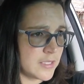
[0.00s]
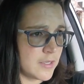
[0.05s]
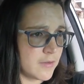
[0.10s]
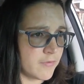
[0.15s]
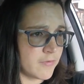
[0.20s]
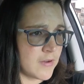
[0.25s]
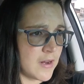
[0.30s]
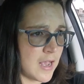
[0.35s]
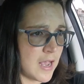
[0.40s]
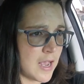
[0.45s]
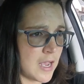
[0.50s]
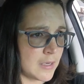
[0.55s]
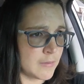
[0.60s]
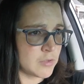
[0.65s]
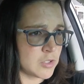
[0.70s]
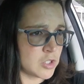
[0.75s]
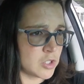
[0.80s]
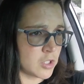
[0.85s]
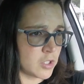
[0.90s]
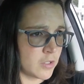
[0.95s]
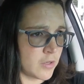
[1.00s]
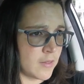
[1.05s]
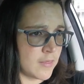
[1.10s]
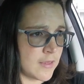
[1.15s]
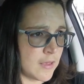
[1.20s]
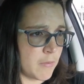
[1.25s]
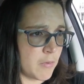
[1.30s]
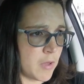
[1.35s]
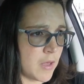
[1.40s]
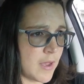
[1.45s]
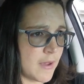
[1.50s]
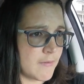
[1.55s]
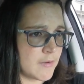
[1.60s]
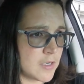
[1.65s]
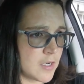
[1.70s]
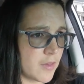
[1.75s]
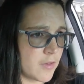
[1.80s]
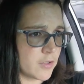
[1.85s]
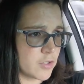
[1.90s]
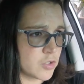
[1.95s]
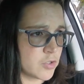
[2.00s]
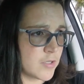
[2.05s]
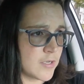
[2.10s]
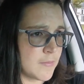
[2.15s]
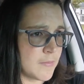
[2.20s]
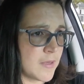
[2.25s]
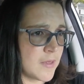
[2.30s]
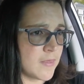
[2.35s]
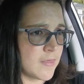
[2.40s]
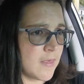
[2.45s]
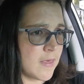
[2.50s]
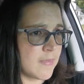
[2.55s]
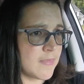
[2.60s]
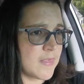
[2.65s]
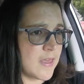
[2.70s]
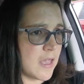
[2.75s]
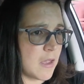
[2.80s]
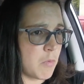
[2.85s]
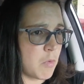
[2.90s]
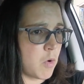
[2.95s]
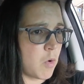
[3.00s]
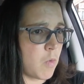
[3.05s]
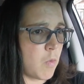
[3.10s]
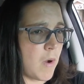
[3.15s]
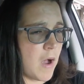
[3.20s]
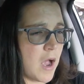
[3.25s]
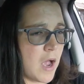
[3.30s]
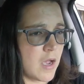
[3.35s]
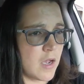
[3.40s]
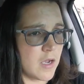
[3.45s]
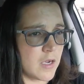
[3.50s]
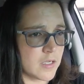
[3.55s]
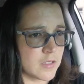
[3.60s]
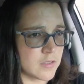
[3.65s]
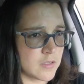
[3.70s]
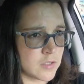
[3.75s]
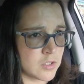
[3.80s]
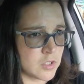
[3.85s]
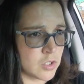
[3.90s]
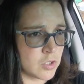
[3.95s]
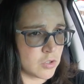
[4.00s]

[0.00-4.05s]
If not, I'm sure that they will have another treatment that they will want us